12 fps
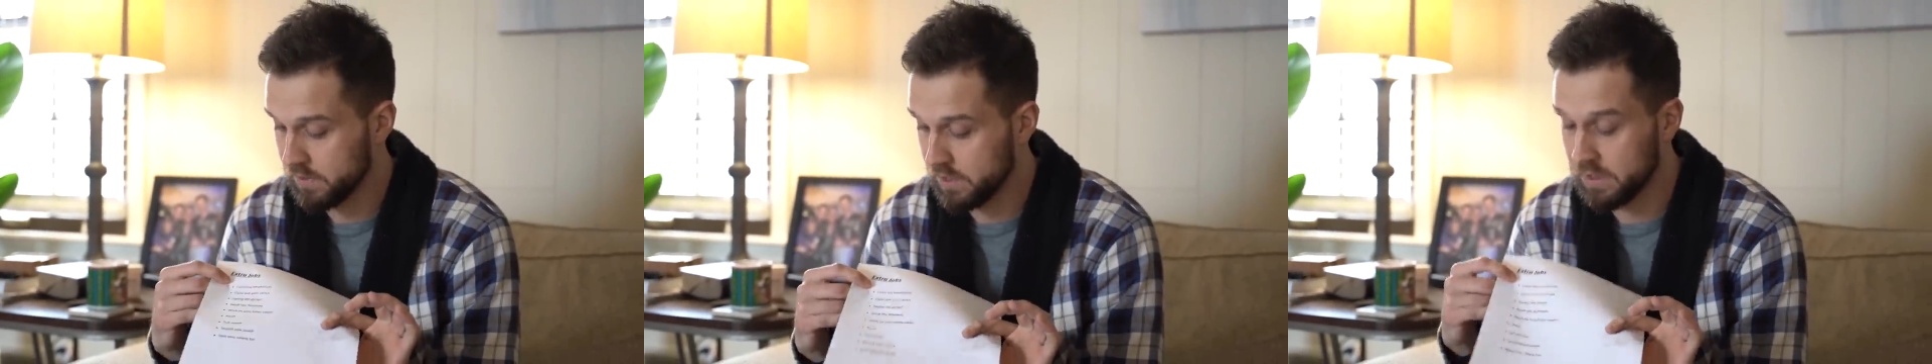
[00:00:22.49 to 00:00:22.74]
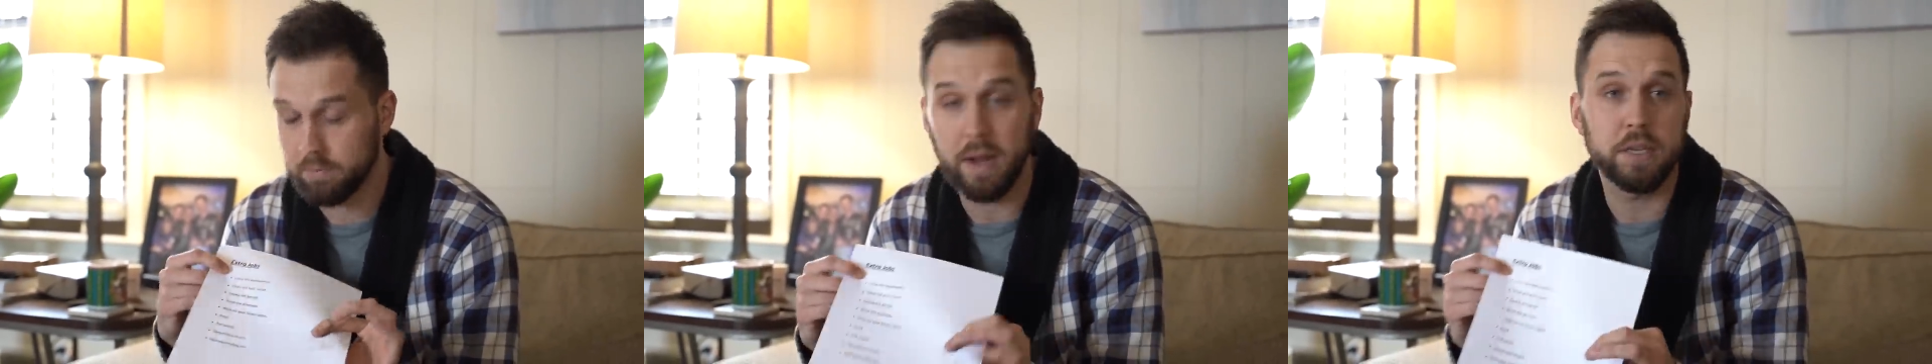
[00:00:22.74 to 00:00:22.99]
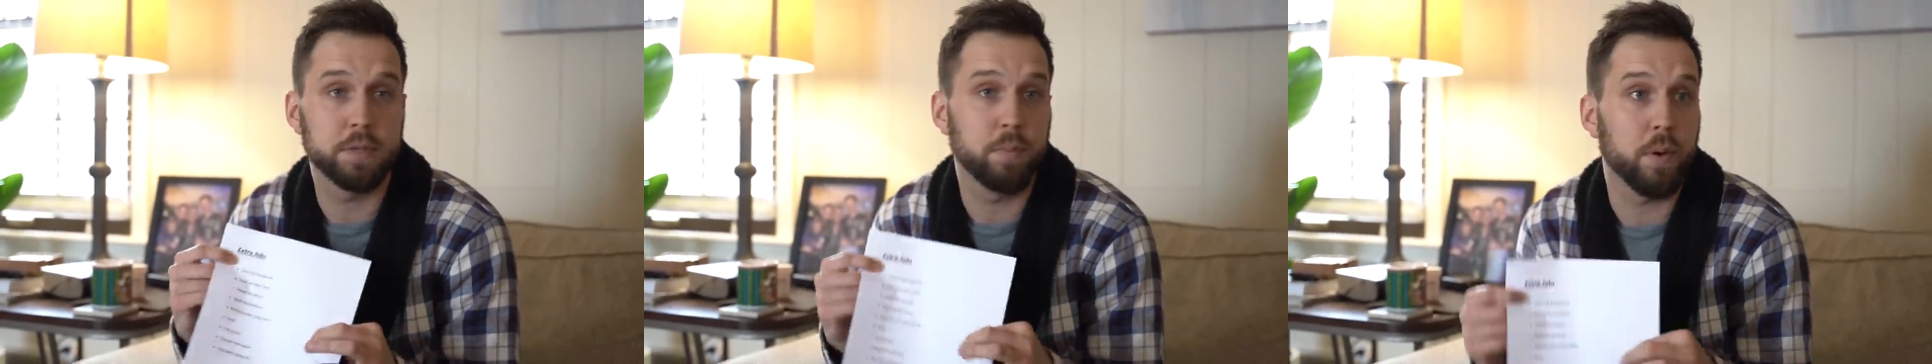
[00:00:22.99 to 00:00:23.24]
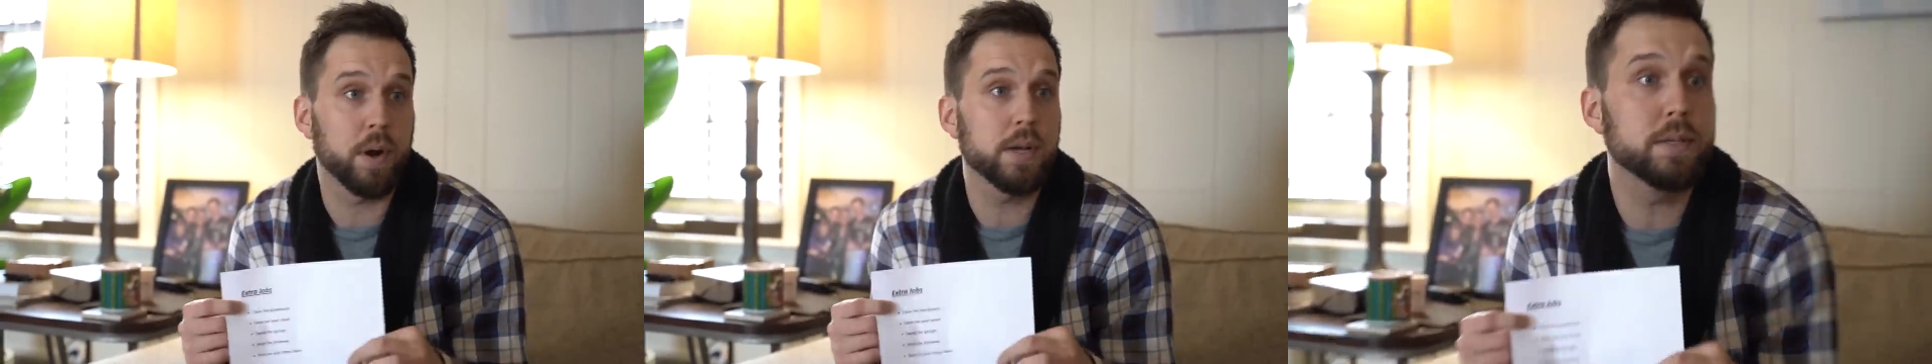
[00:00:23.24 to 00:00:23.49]
These
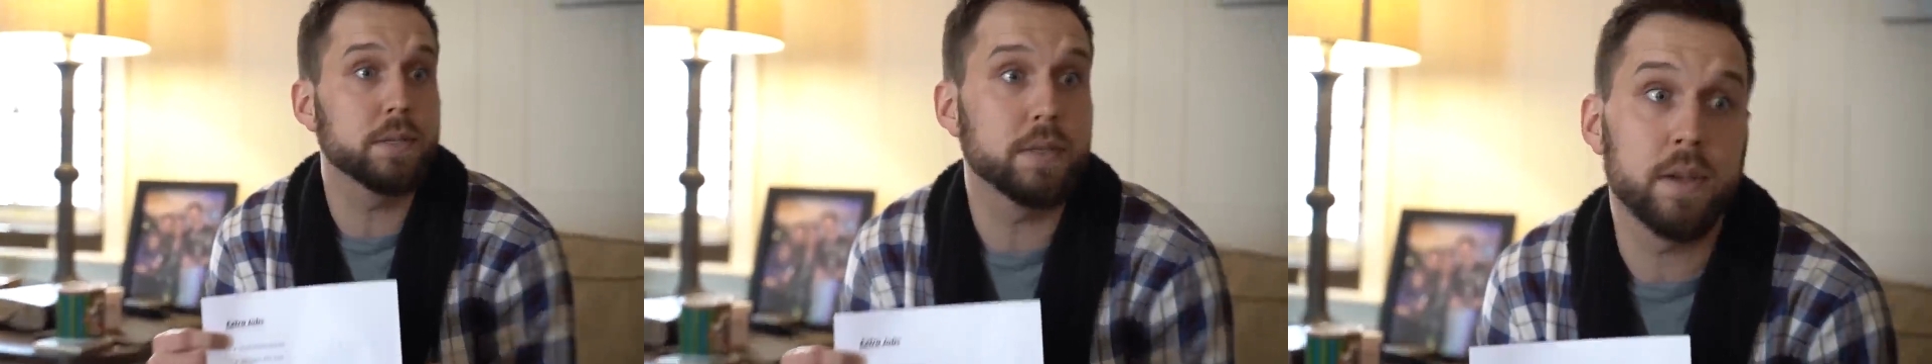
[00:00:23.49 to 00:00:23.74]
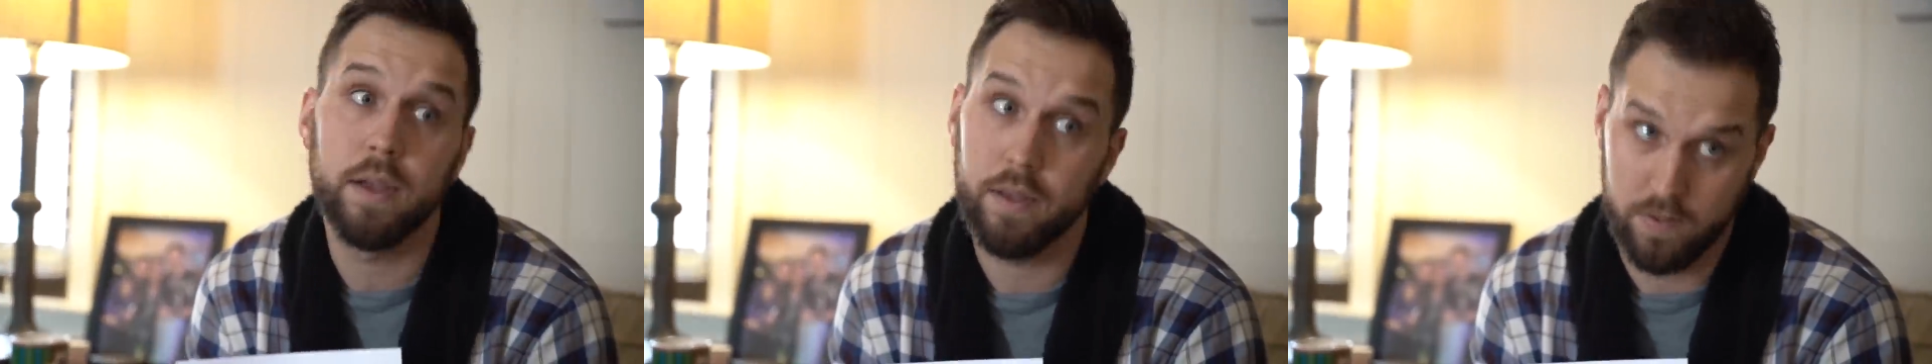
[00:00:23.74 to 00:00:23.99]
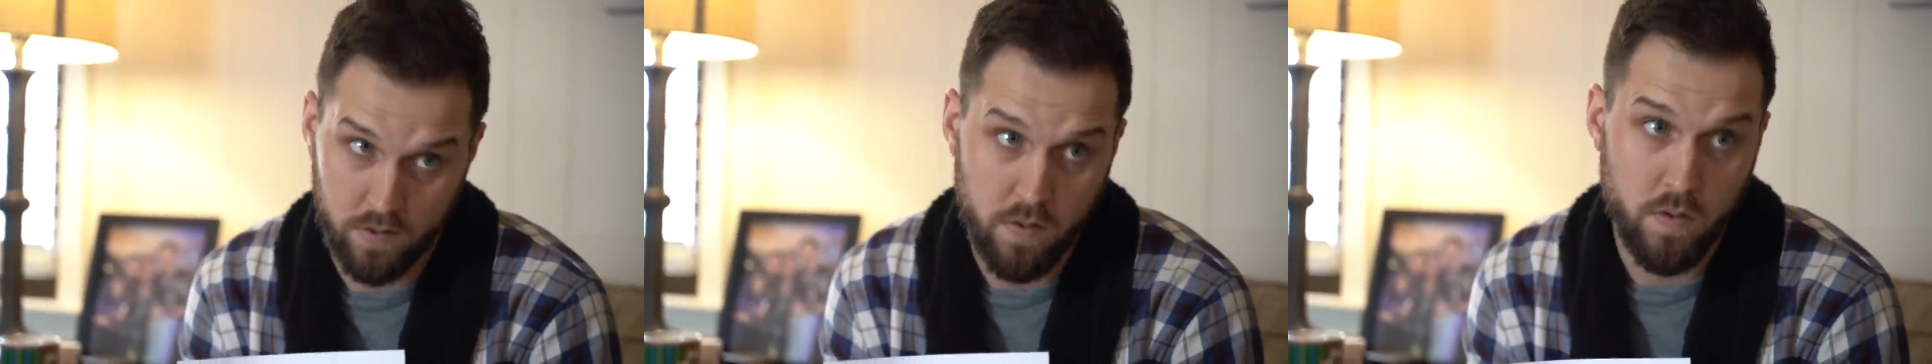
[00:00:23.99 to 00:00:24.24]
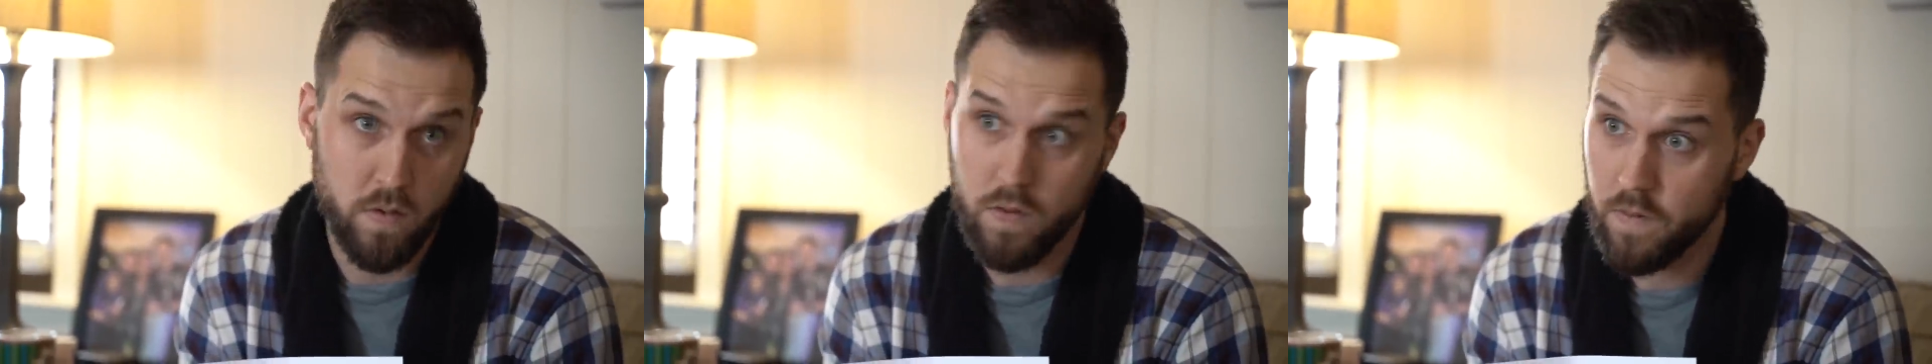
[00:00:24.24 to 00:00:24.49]
baseboards,
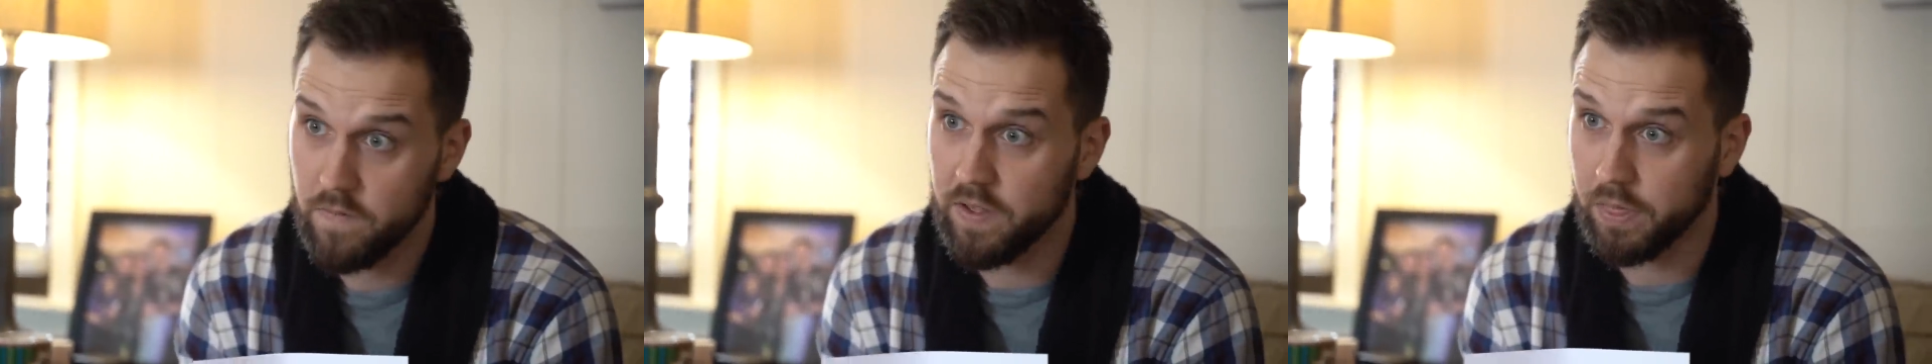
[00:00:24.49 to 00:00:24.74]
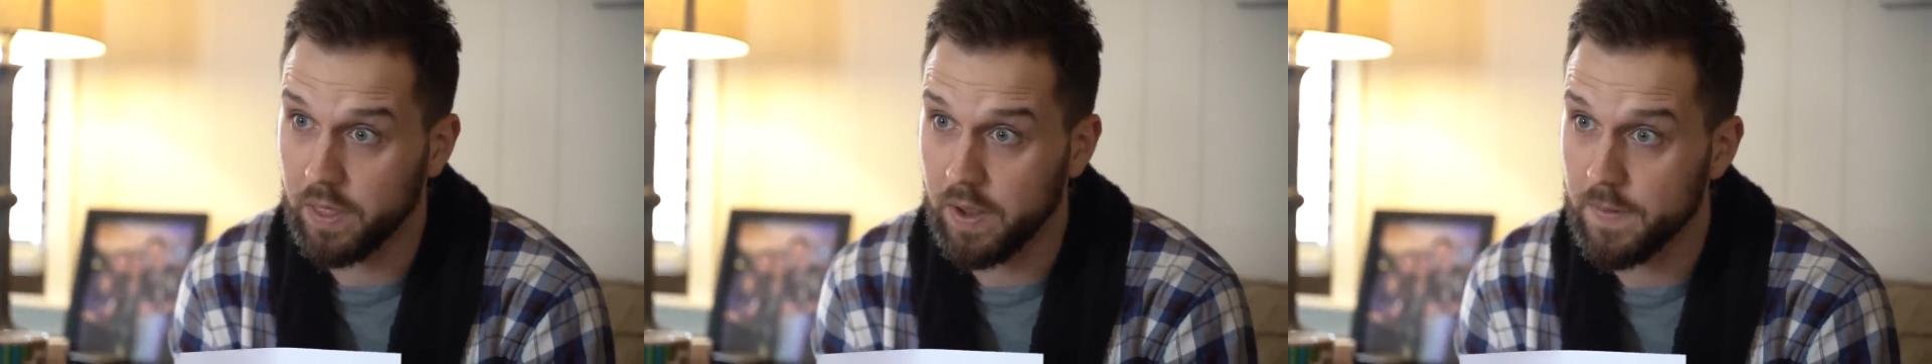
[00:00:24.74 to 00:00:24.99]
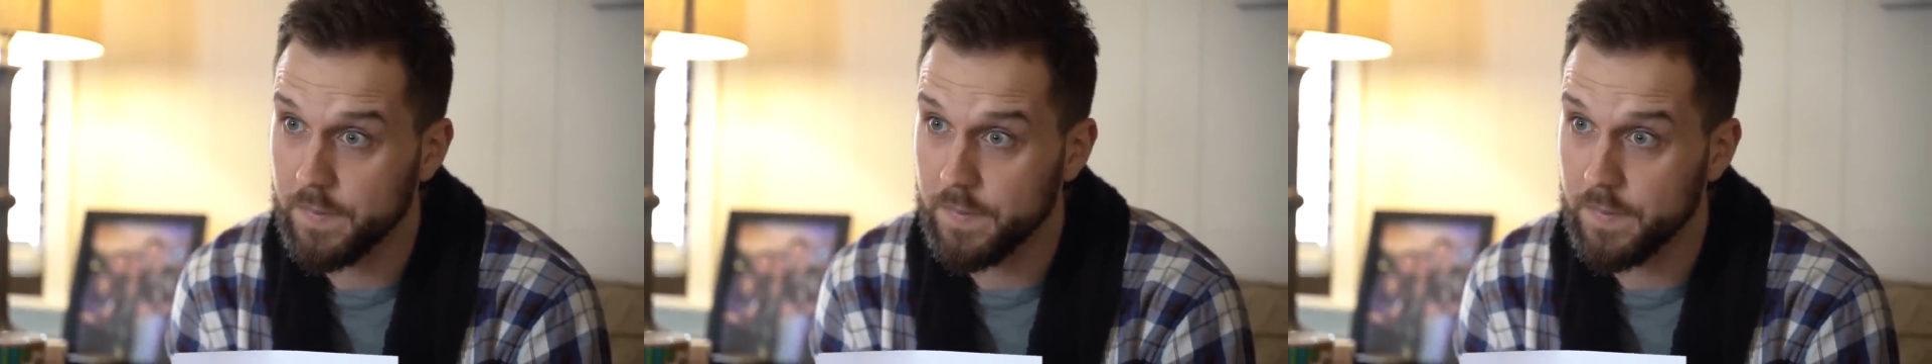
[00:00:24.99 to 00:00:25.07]
filthy.